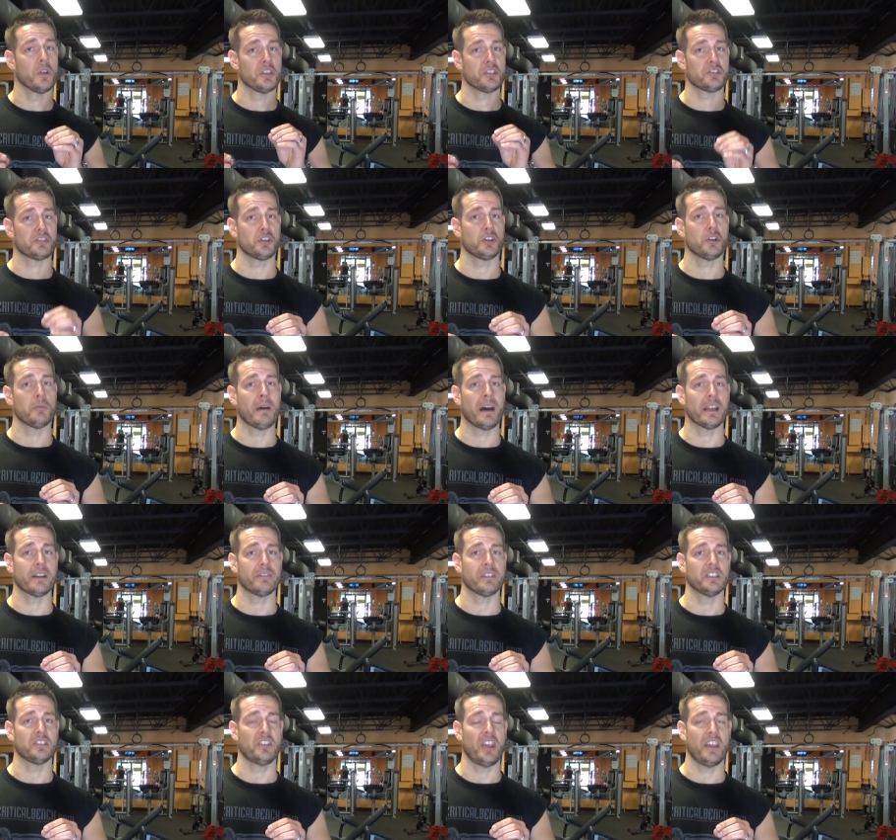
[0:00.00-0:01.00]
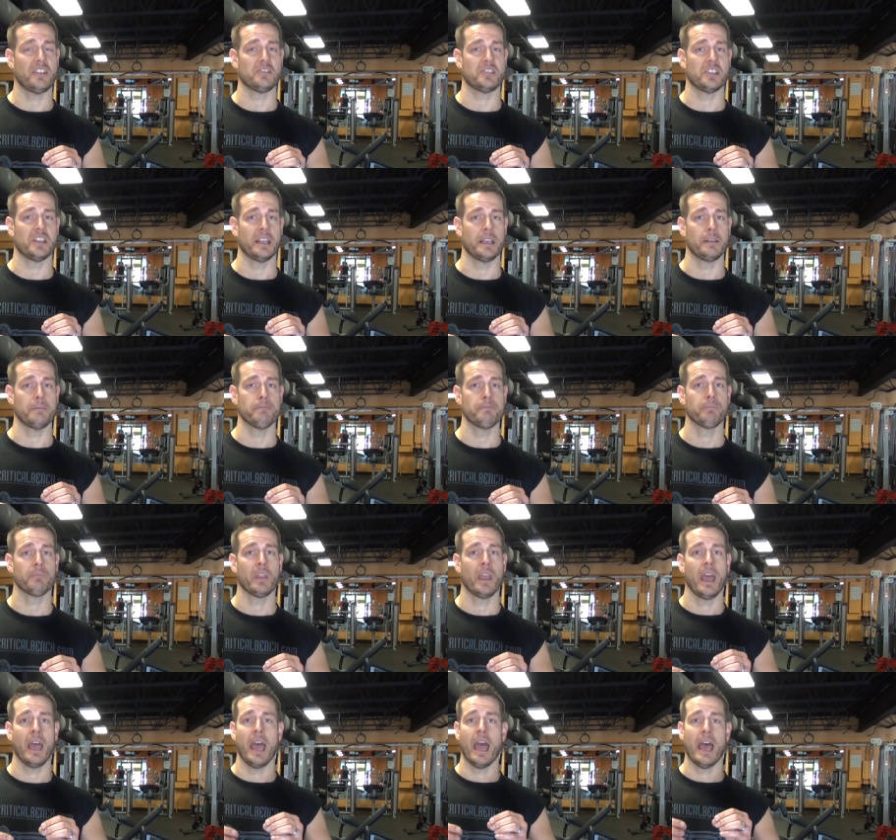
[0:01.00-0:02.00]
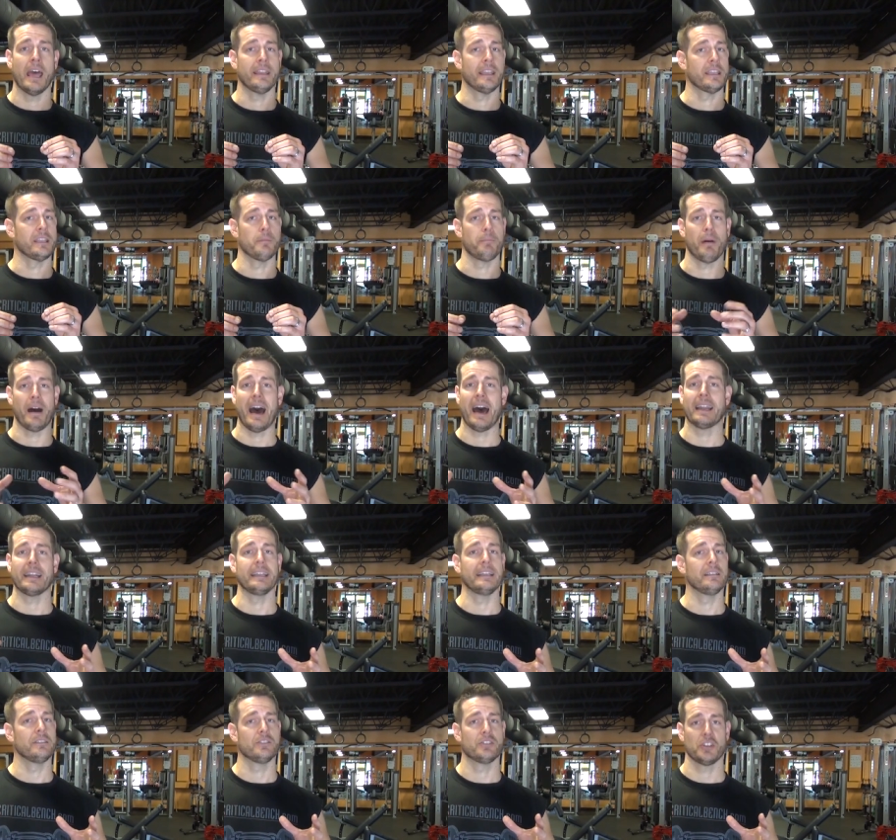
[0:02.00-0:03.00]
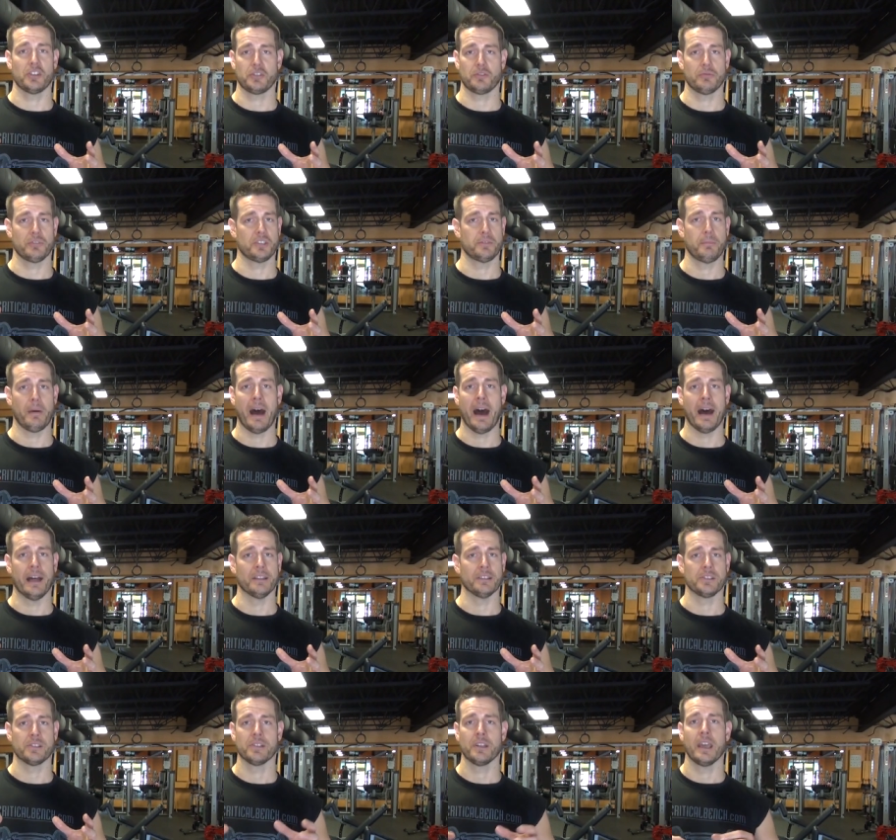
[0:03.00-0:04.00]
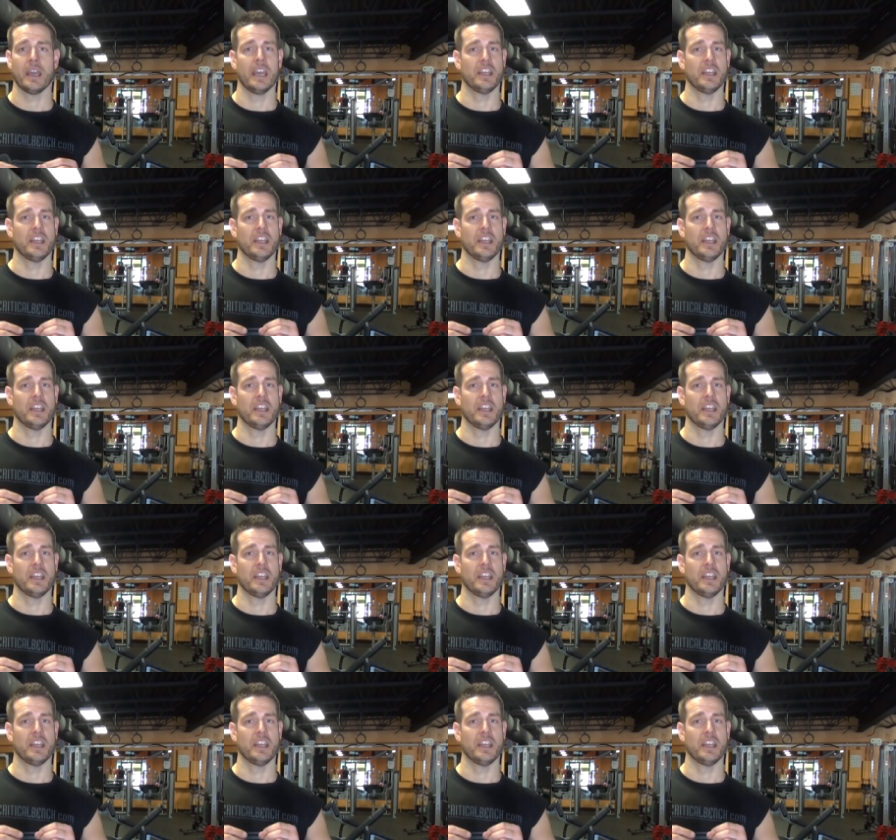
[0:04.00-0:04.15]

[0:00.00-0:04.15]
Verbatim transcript: with a certain amount of intensity and then the body just responds.